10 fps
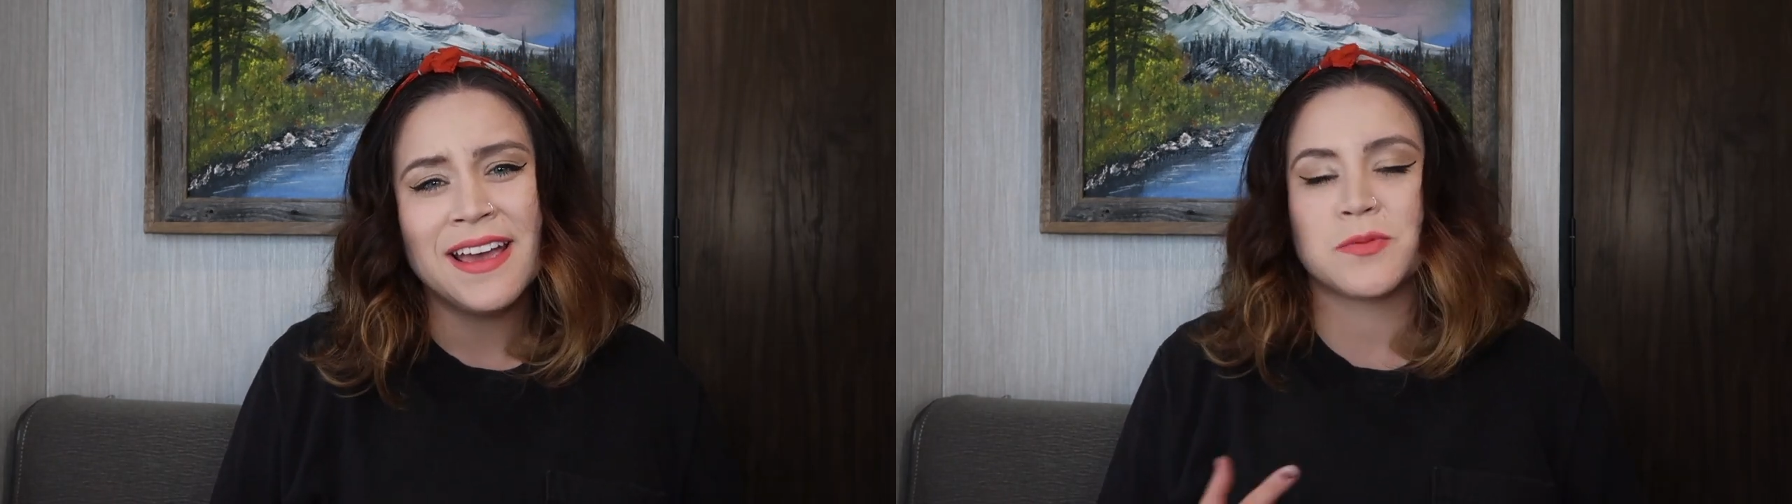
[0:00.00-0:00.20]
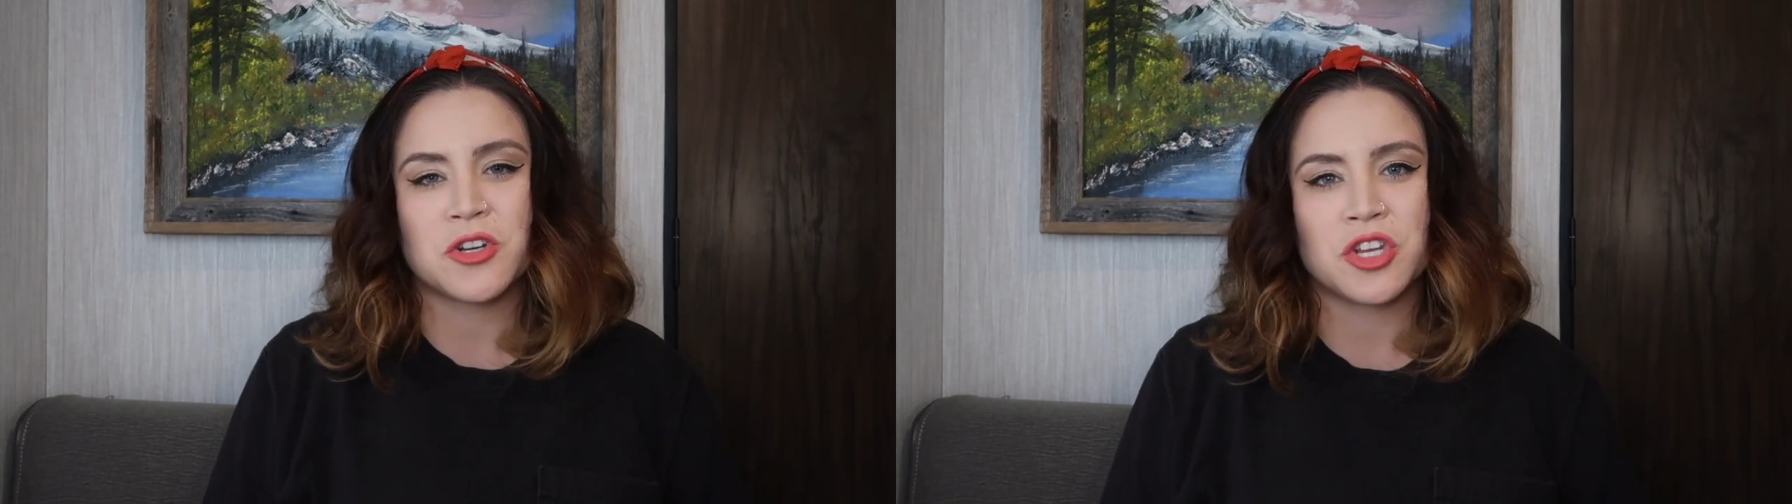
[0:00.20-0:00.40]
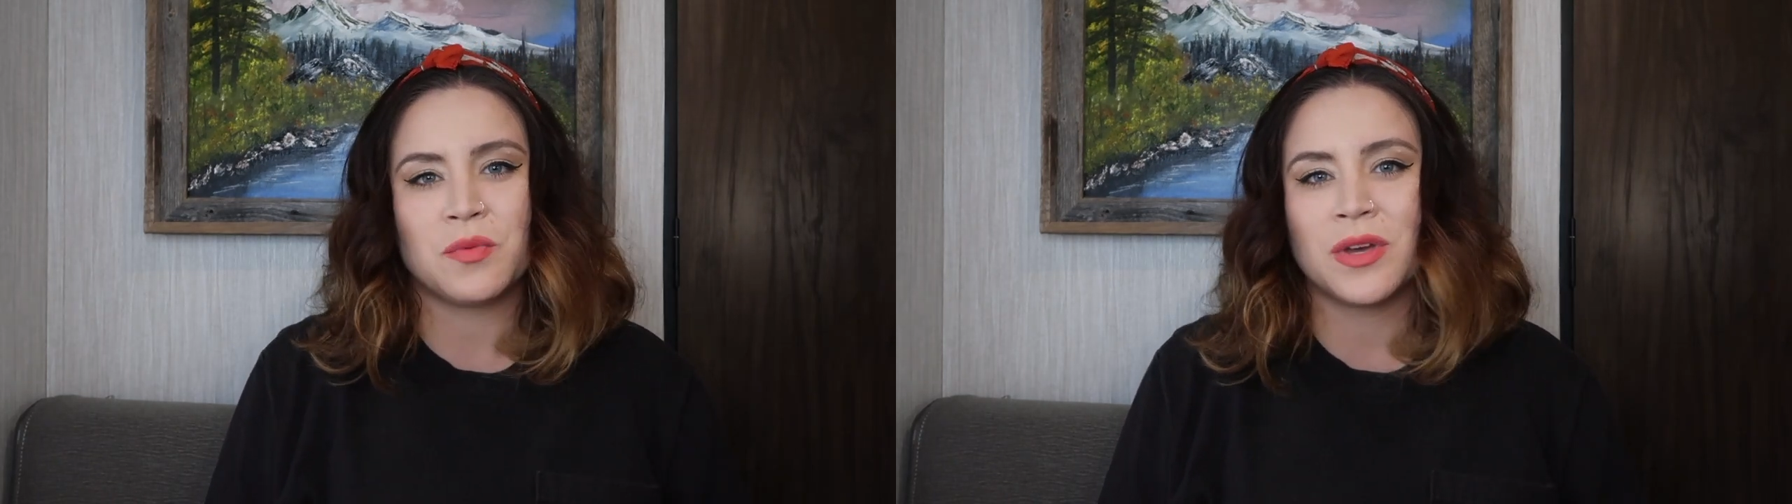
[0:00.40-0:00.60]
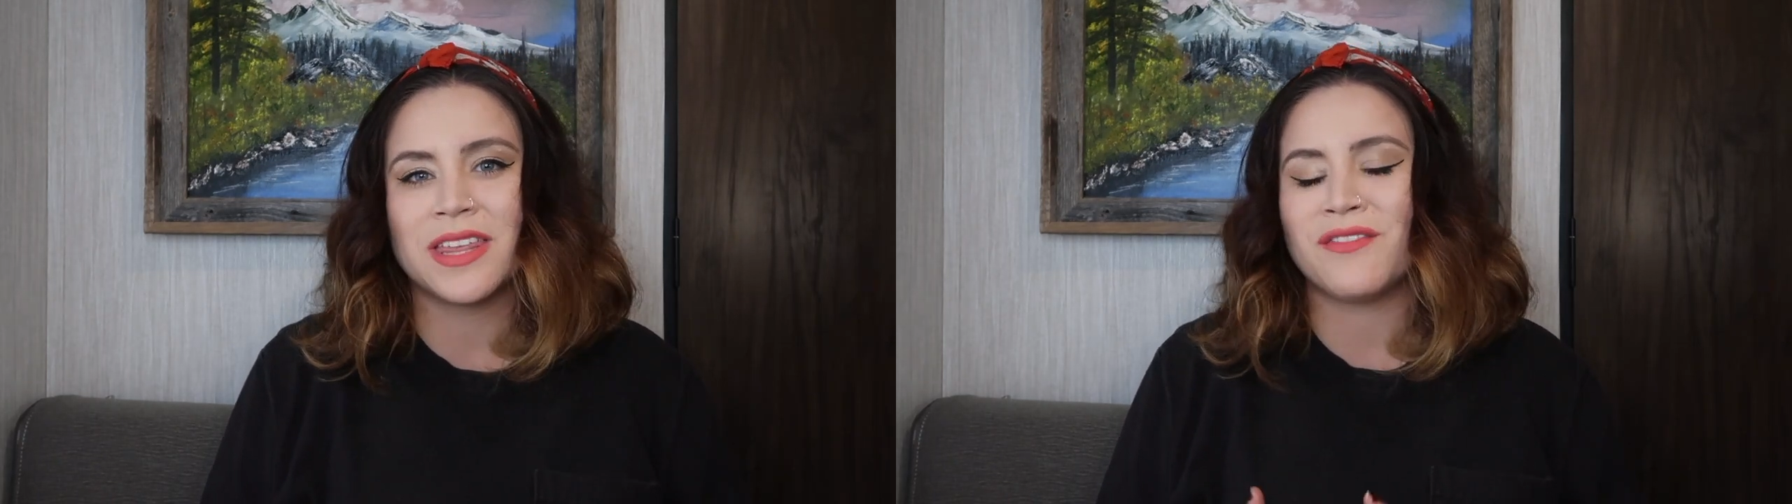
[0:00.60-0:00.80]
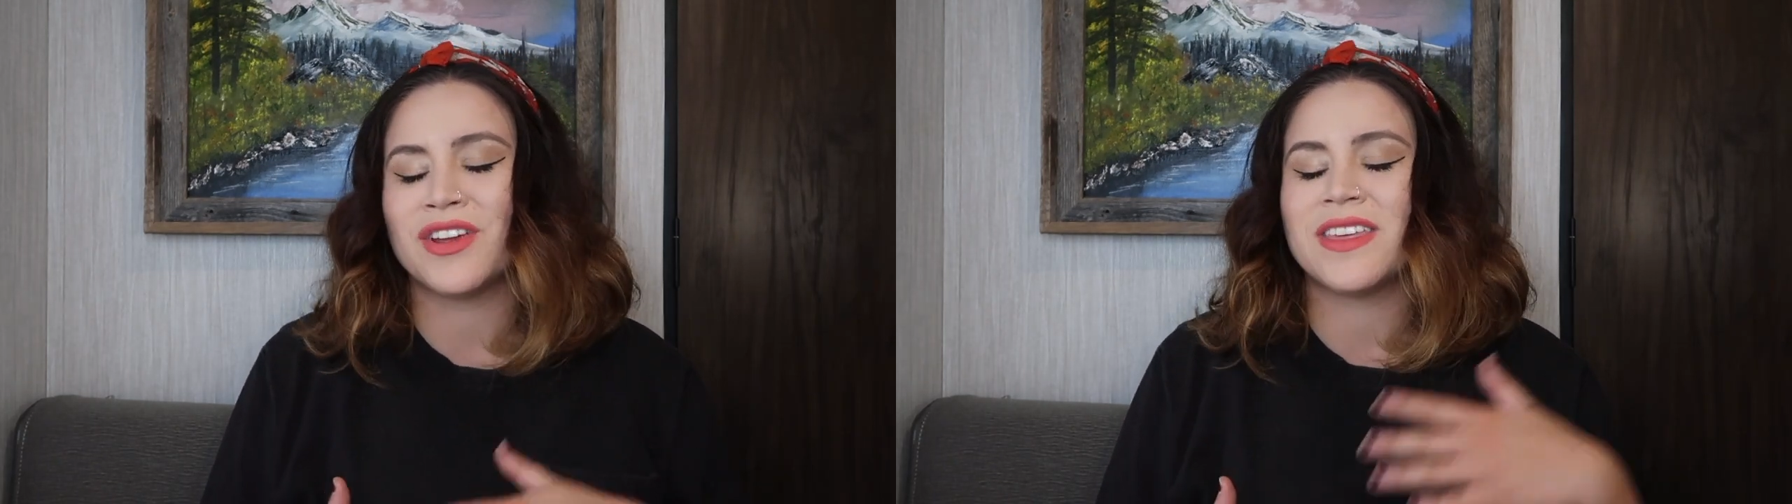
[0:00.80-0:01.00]
especially with
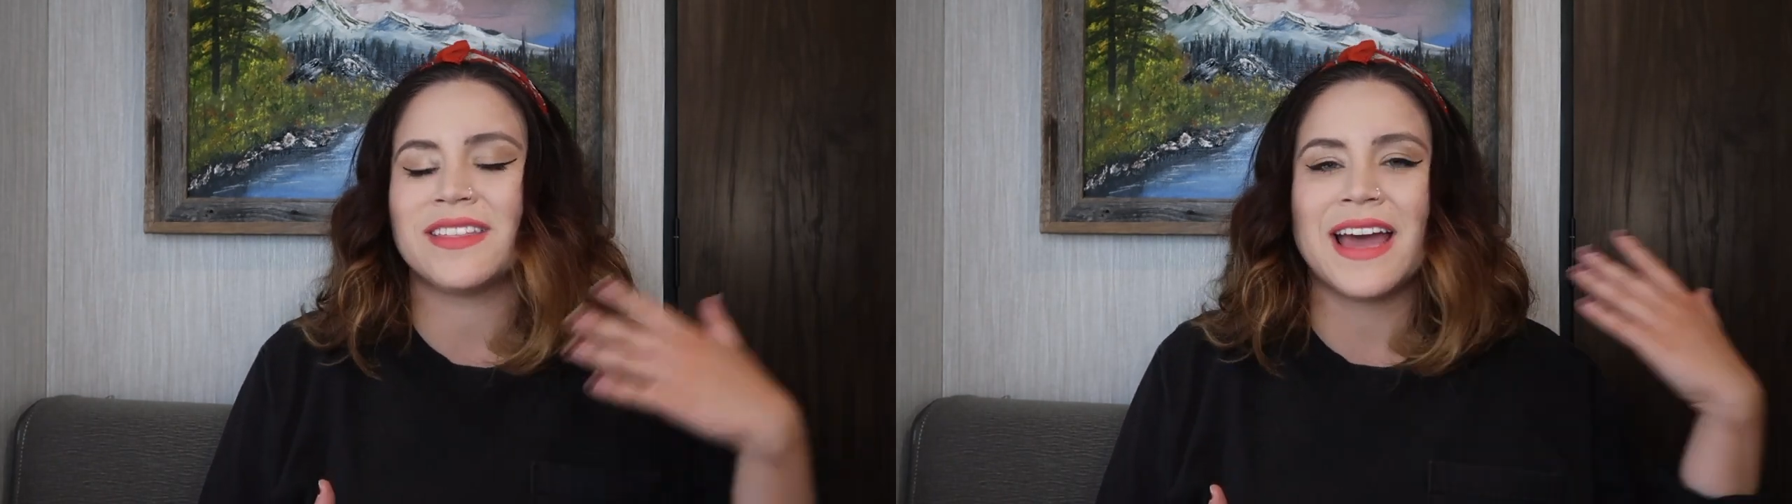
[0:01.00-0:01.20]
everything